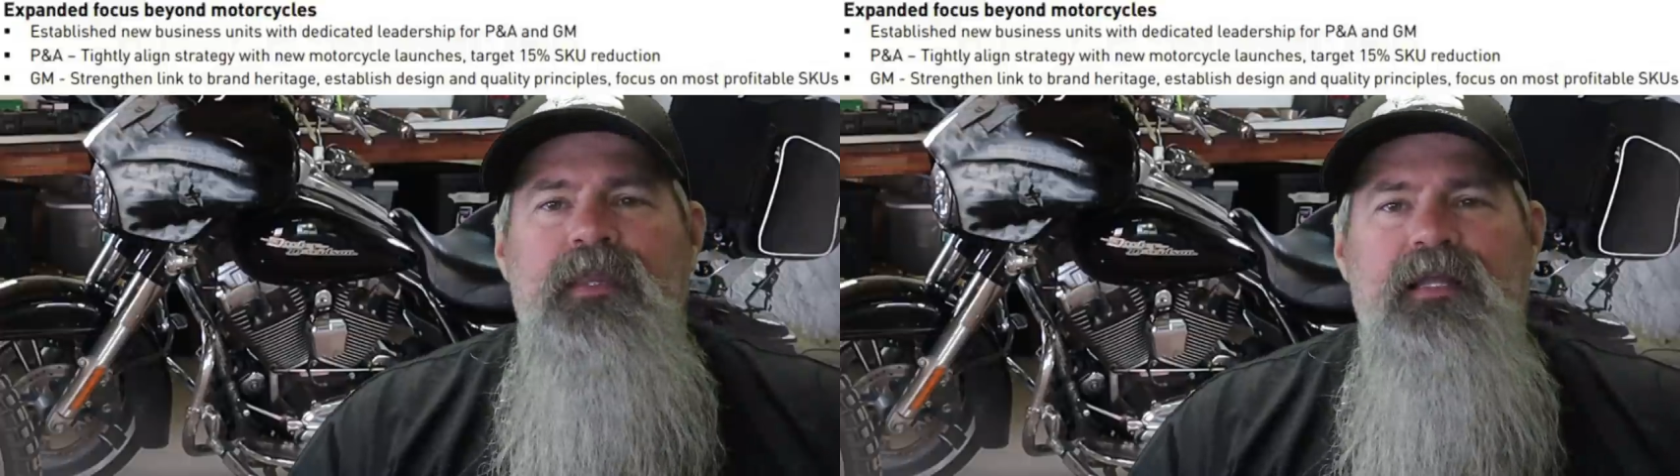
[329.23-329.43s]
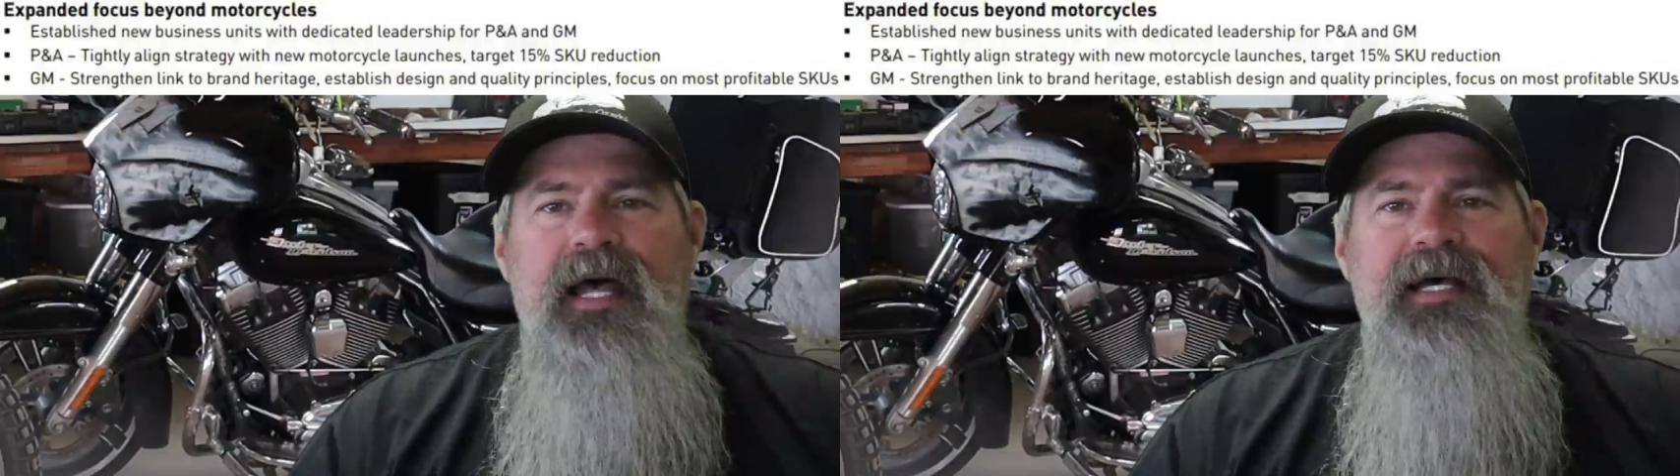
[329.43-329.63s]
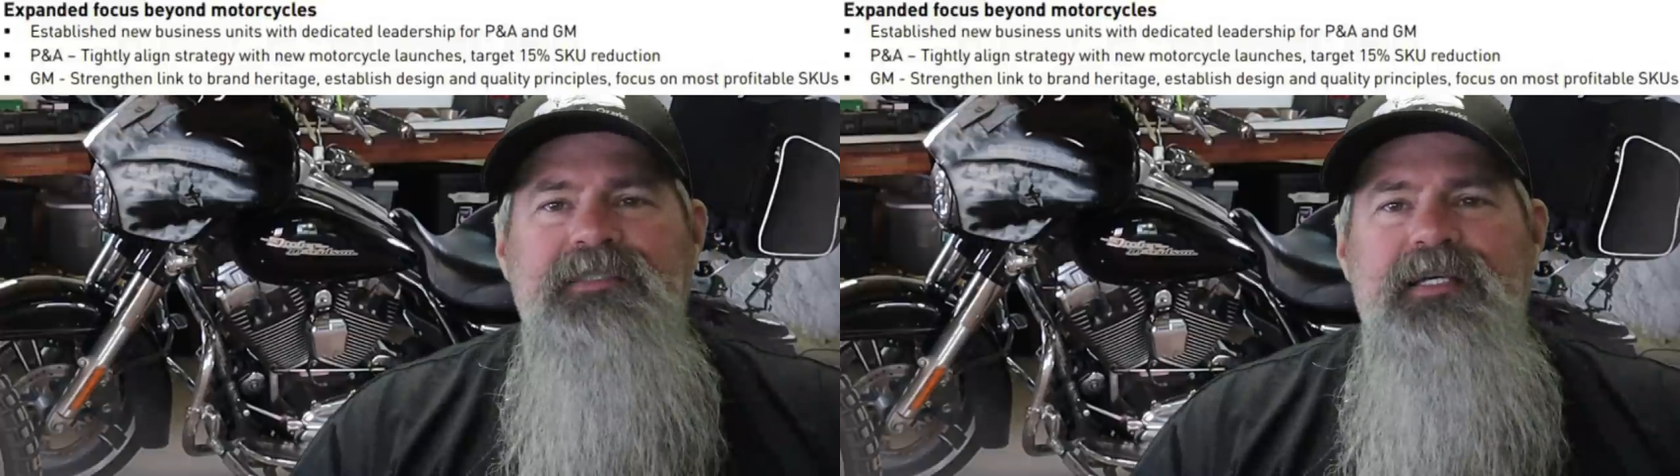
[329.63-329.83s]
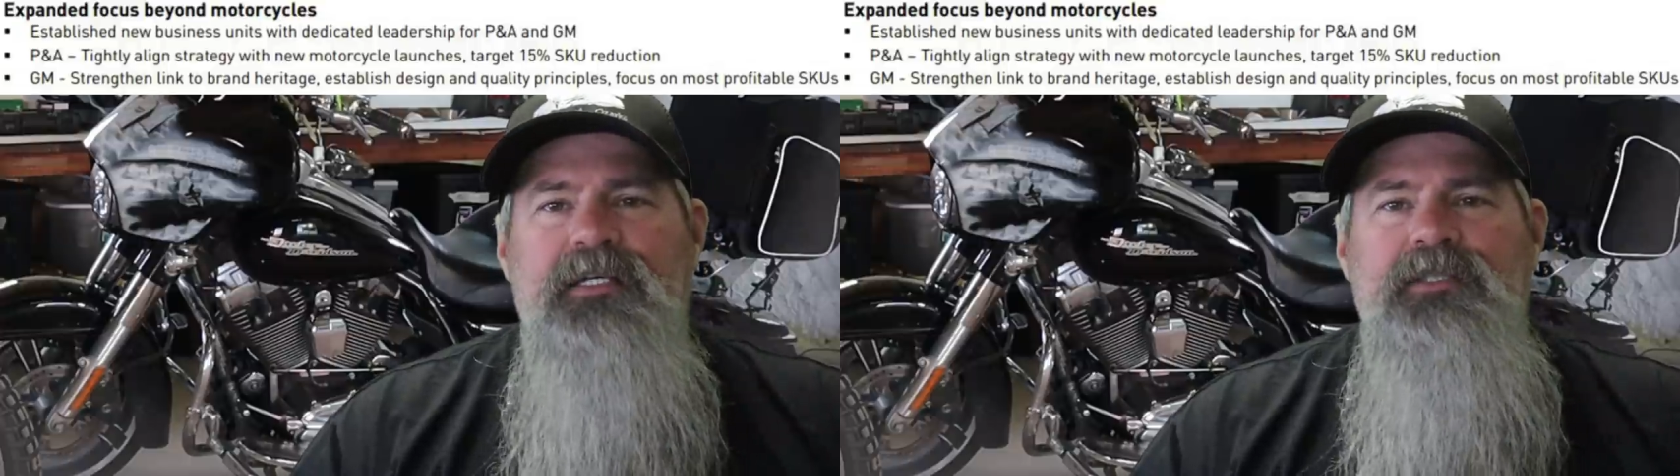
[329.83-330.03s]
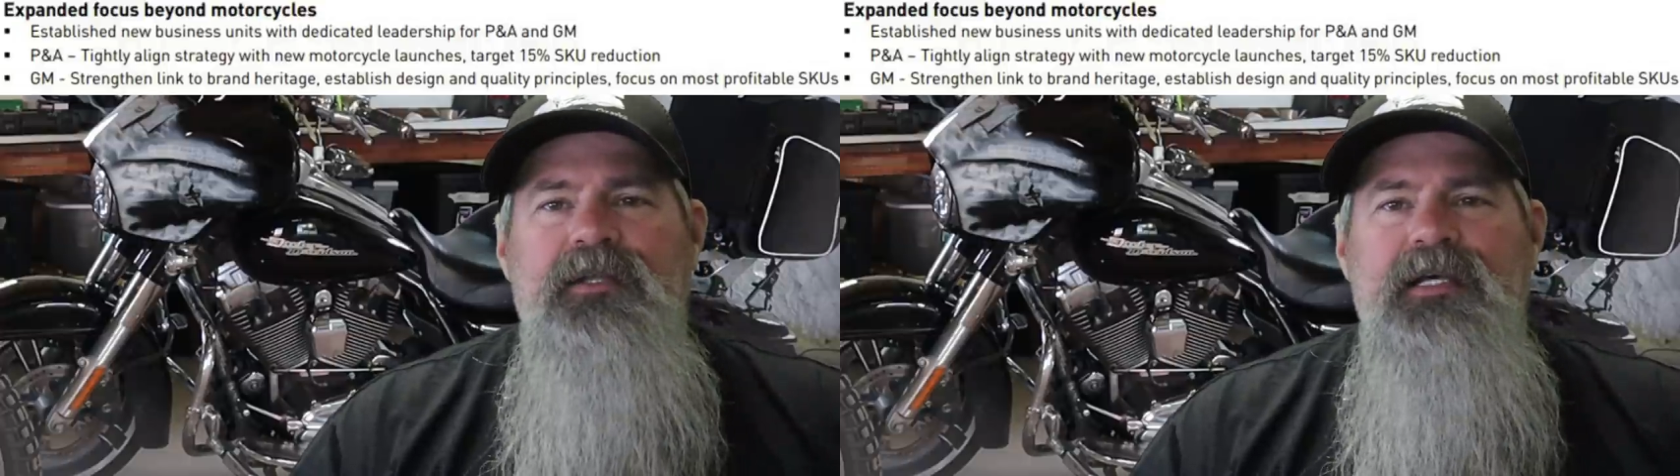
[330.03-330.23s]
The last
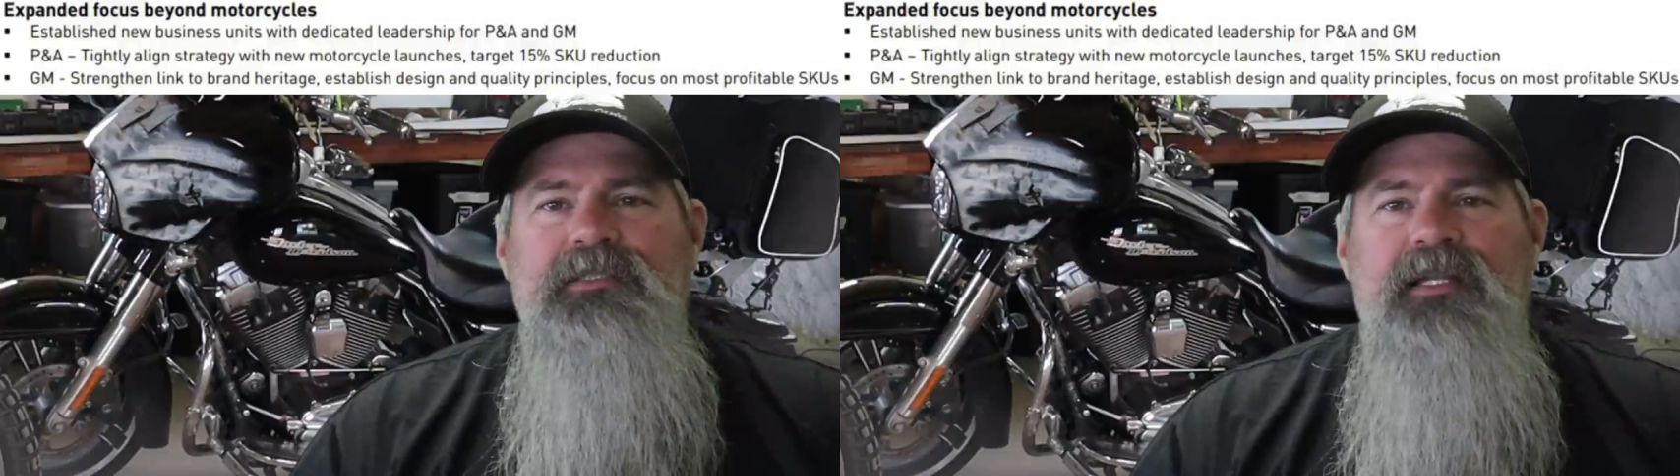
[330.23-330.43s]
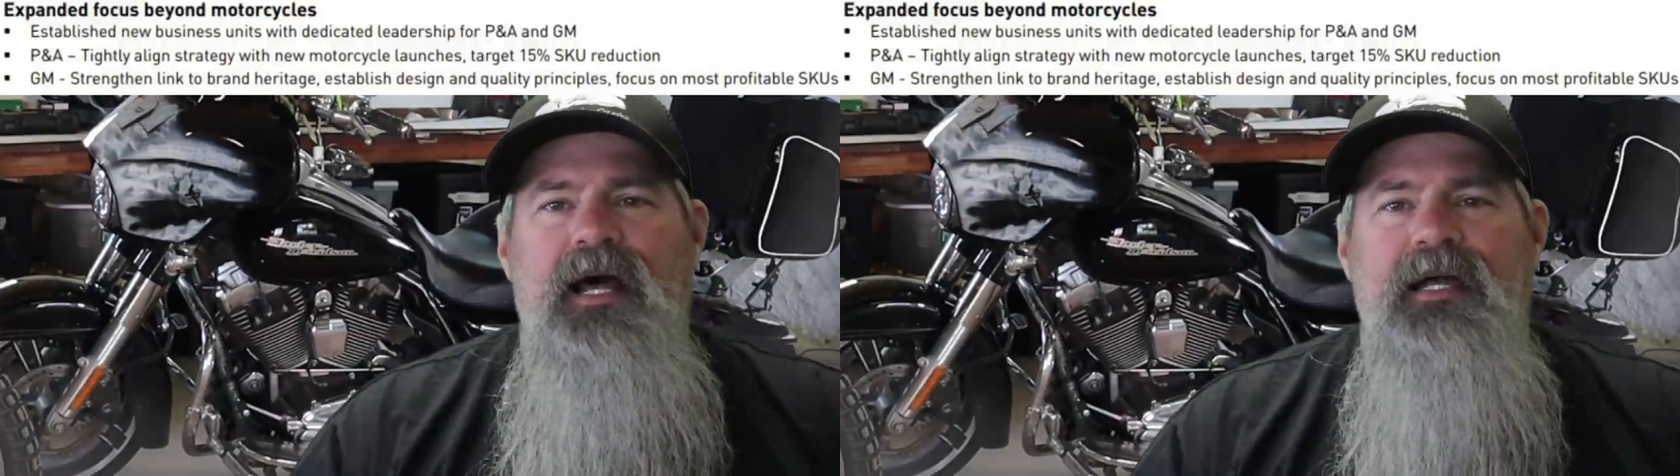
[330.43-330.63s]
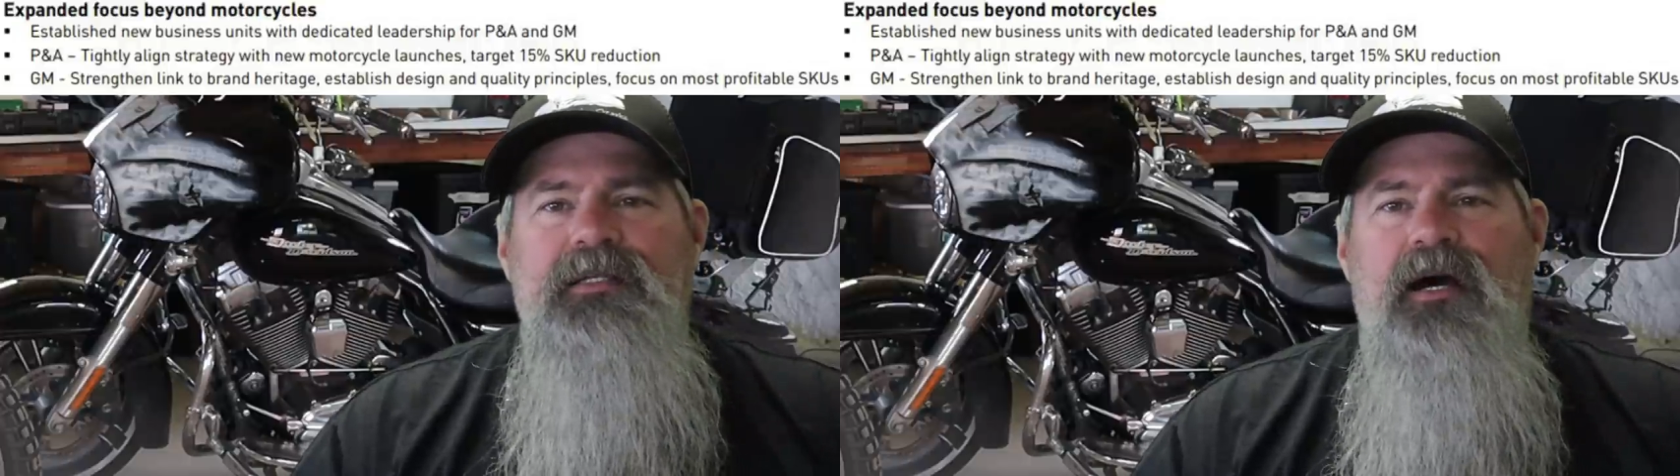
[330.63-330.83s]
section of this slide